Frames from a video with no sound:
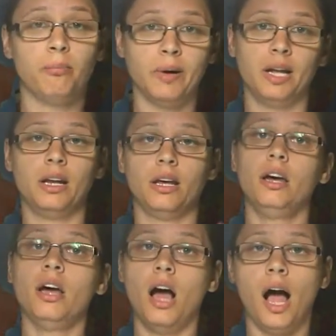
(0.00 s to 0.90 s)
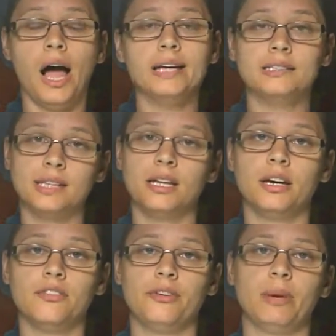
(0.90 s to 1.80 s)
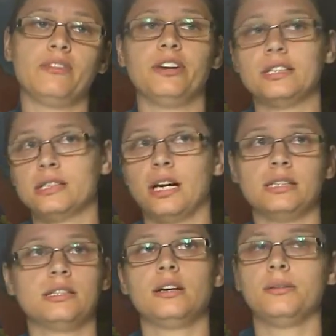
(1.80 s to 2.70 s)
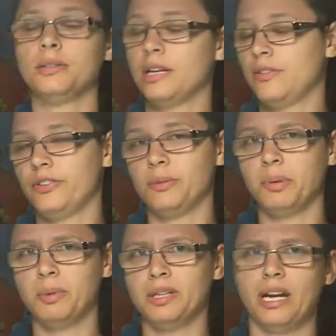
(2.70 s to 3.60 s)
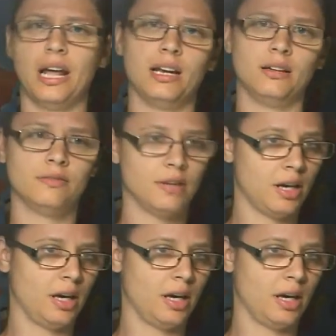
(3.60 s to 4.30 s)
but I stay there for my friends and I stay there for the people that I love,